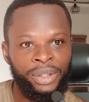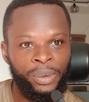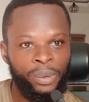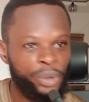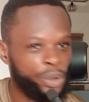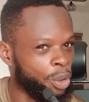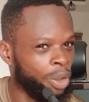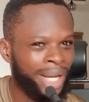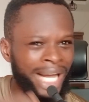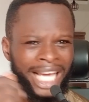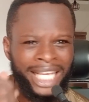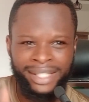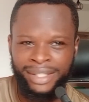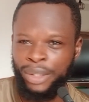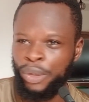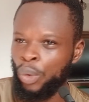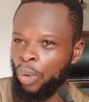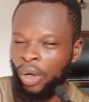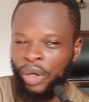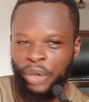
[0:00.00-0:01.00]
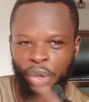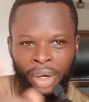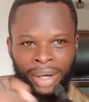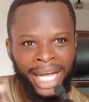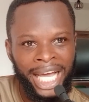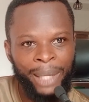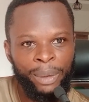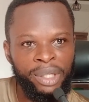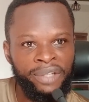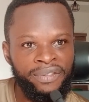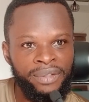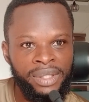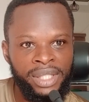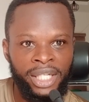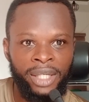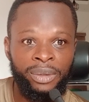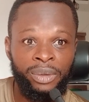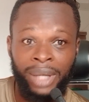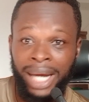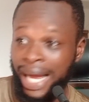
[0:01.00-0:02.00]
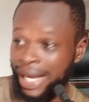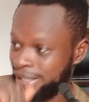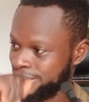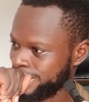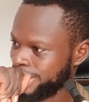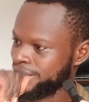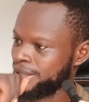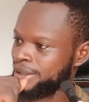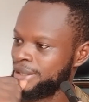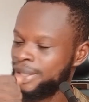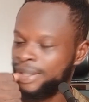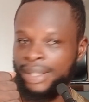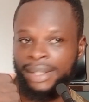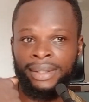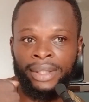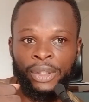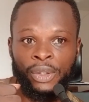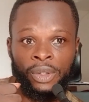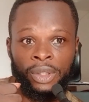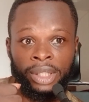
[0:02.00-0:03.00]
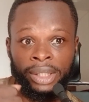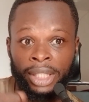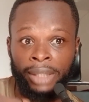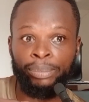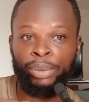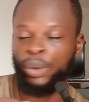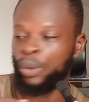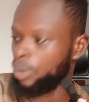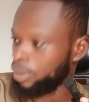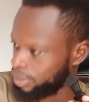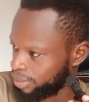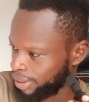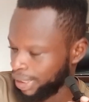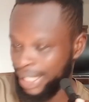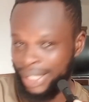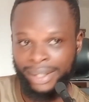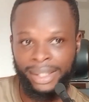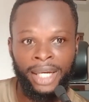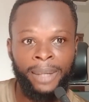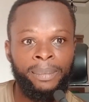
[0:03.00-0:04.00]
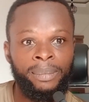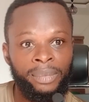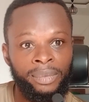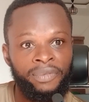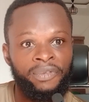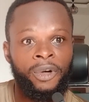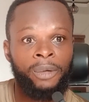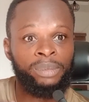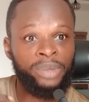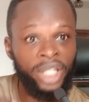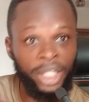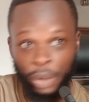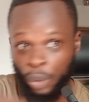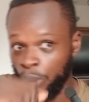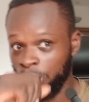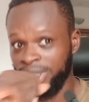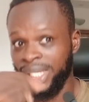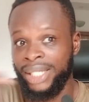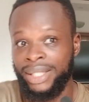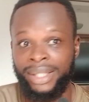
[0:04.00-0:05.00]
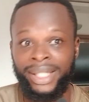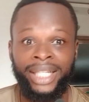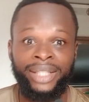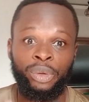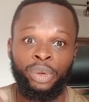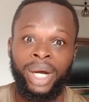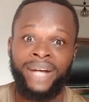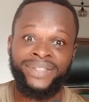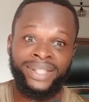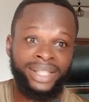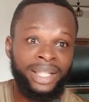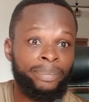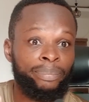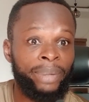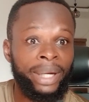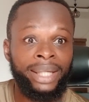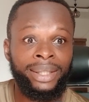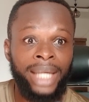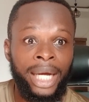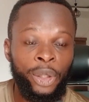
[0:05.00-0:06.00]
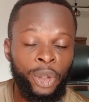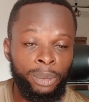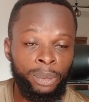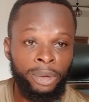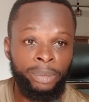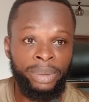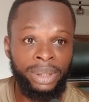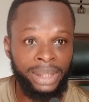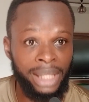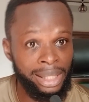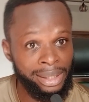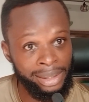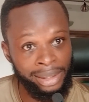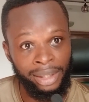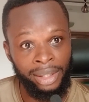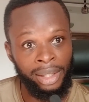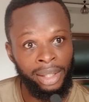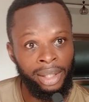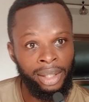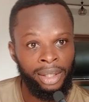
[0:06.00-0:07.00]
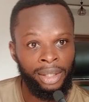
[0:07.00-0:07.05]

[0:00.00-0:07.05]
your guy will even tell you, "Ah, Charlie, this thing is EDB, you test them." From there, you test it and you are started buying Alomo bitters.